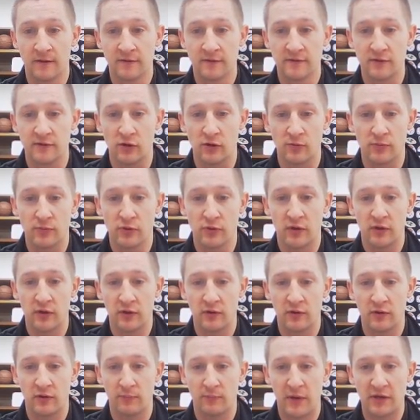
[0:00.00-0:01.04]
So put
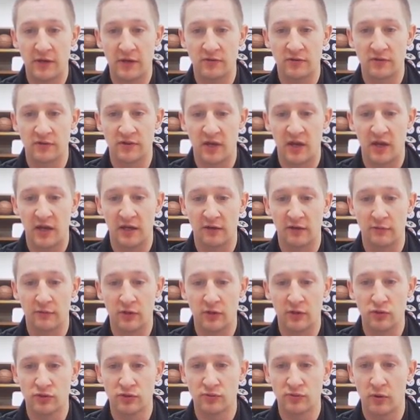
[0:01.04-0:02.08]
matrix A into
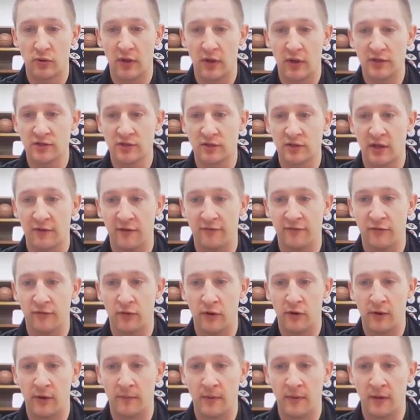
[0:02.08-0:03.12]
reduced row echelon
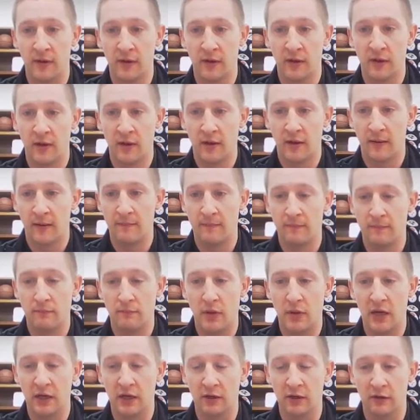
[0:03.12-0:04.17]
form.
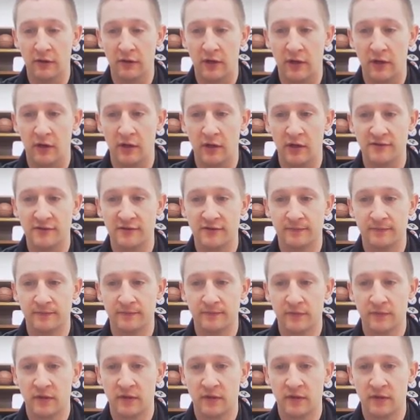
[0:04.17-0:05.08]
Bingo, there it is.